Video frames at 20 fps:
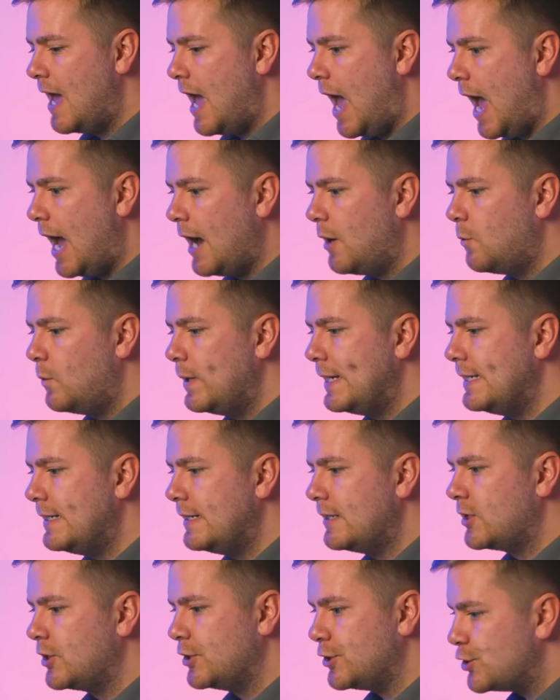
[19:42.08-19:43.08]
how
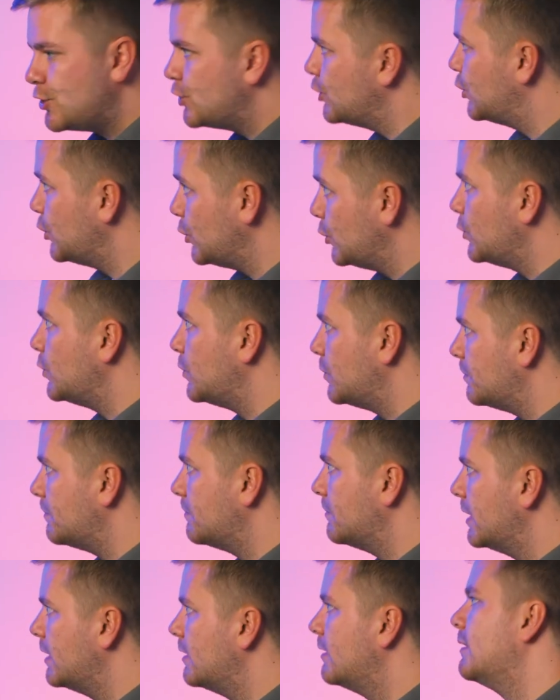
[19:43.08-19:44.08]
we
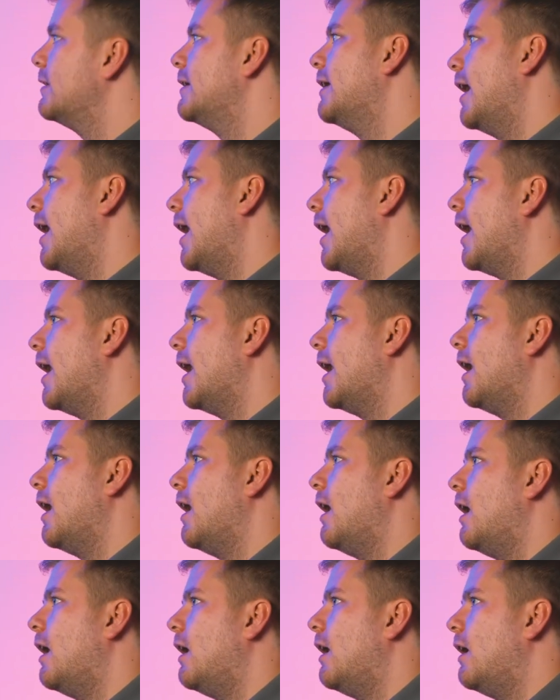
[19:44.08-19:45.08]
consume uh,
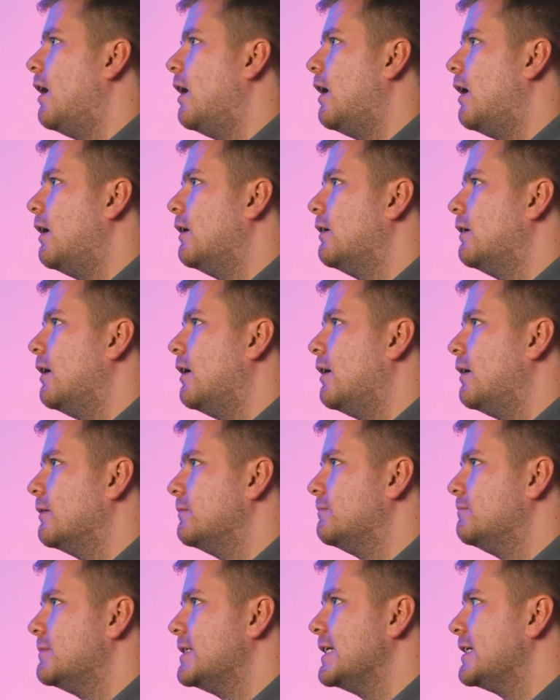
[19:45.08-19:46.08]
our
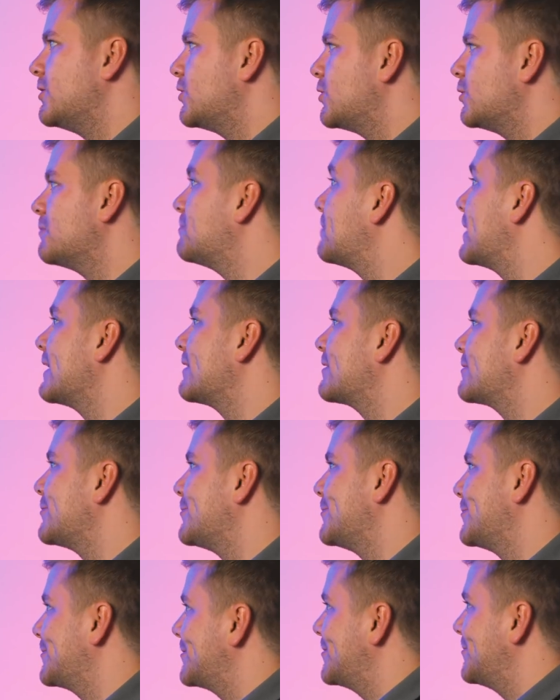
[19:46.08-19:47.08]
our digital
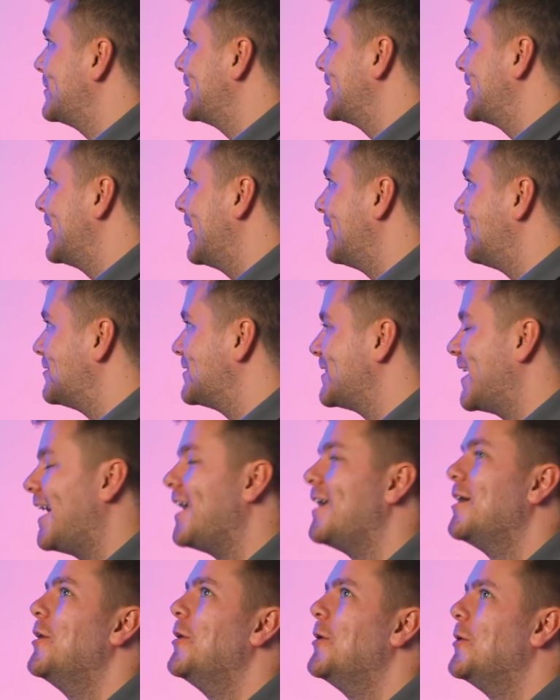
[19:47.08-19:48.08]
pixels that we see every
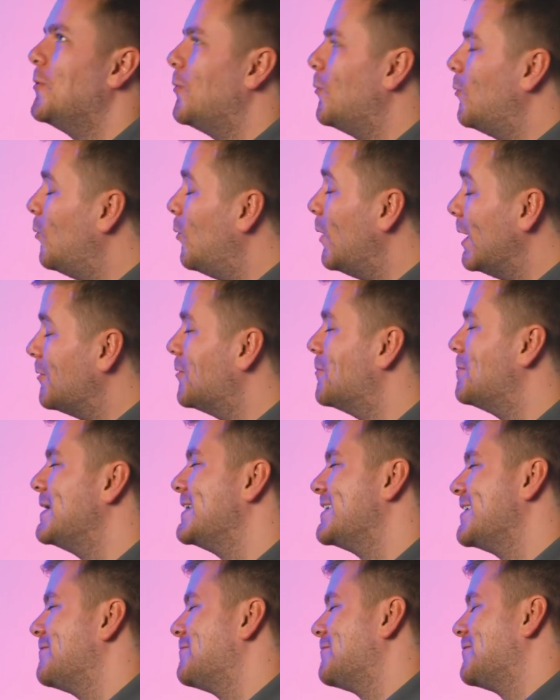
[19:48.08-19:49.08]
day will be
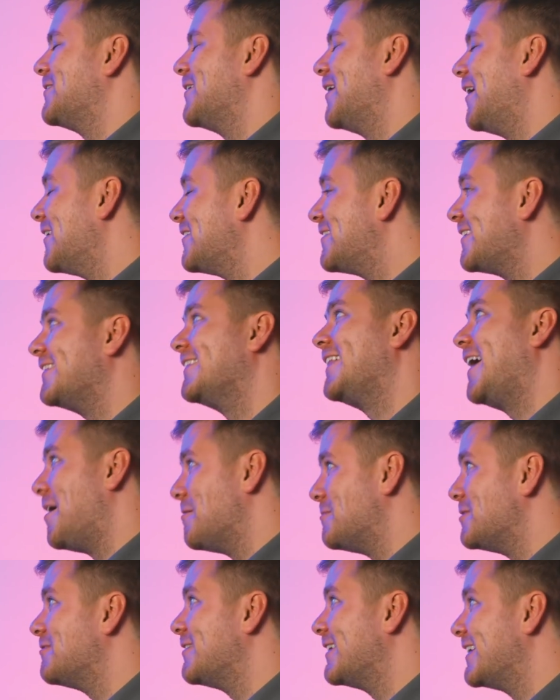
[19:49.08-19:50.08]
different. I think
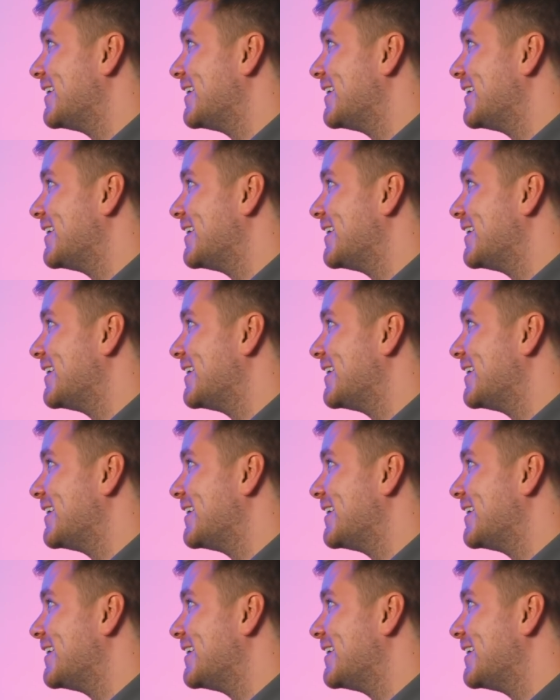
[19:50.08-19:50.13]
that would be